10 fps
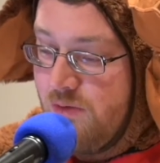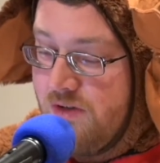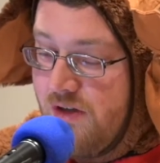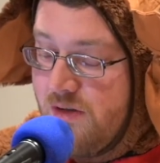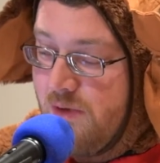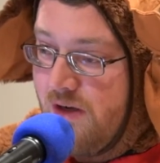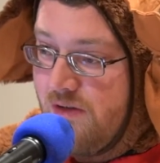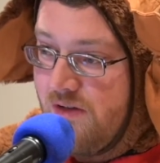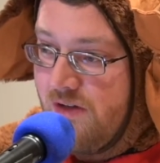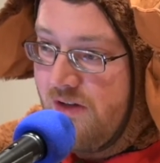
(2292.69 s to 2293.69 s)
We talked about
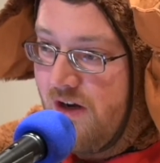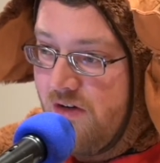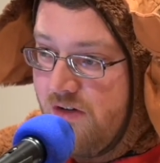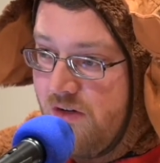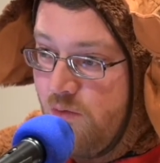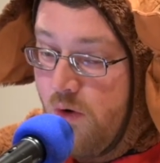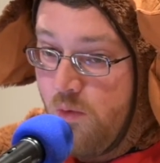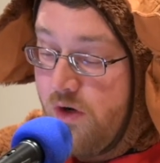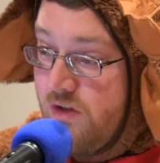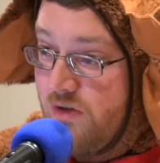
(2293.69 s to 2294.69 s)
what
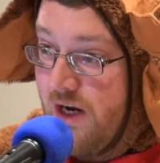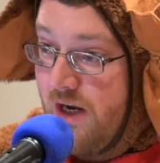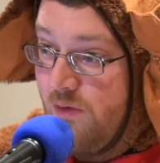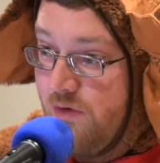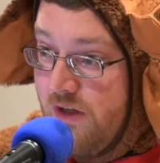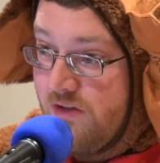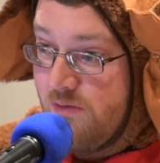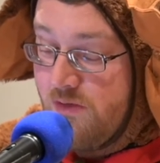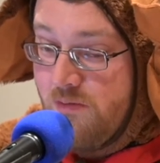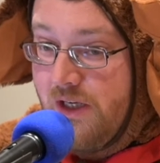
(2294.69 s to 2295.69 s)
we're going to try in
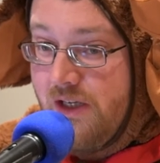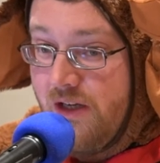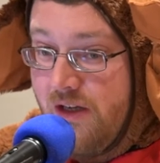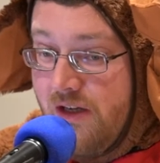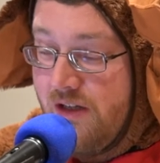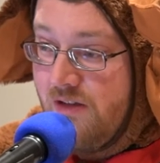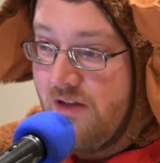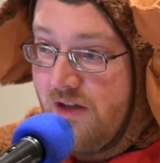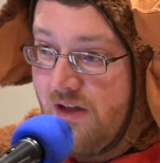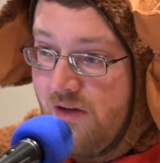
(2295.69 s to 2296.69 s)
terms of media and
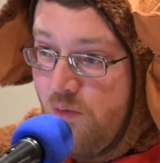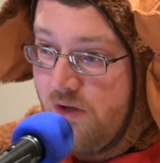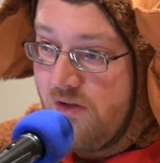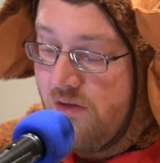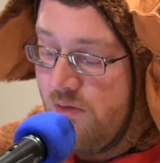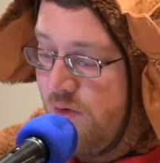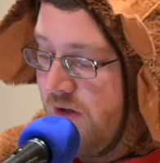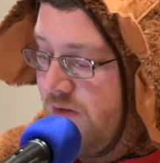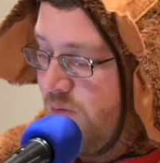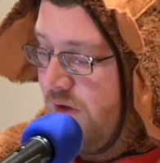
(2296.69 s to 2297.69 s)
what
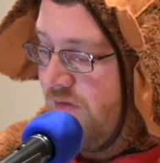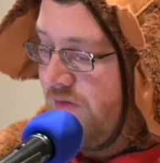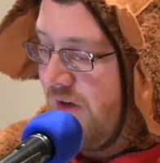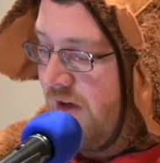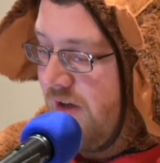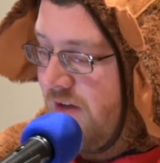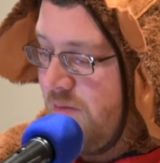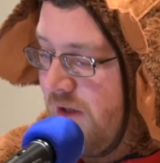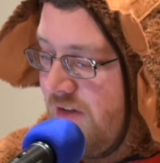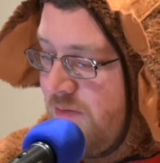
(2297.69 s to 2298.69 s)
we've
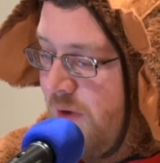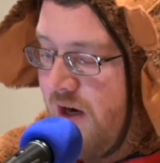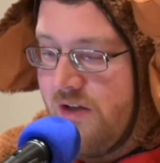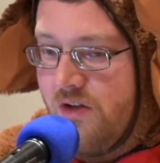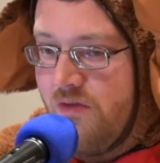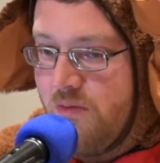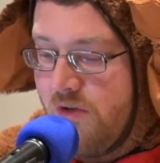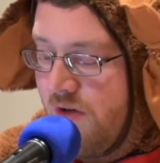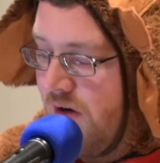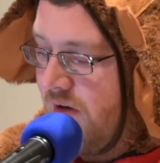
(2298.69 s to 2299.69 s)
been inspired to do from
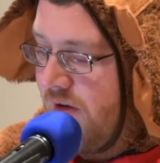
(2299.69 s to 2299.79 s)
Clark